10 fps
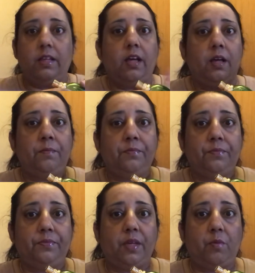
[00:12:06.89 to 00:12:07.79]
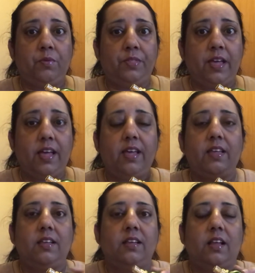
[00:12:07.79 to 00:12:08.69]
that one there,
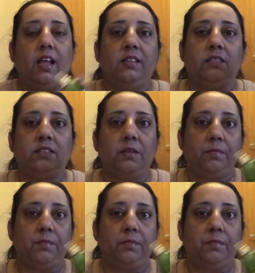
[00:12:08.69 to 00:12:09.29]
and